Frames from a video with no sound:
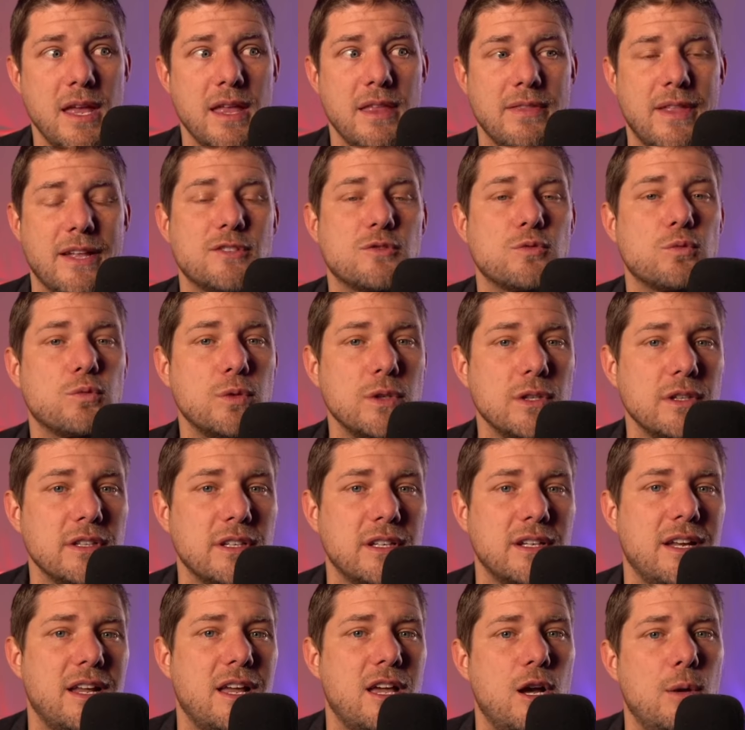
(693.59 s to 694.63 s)
that's really
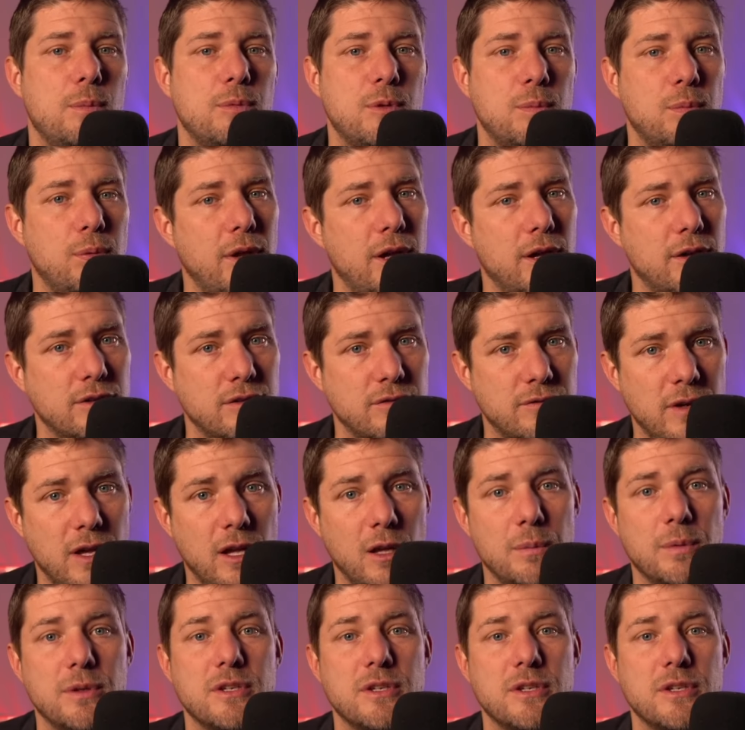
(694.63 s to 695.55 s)
going to help the player develop,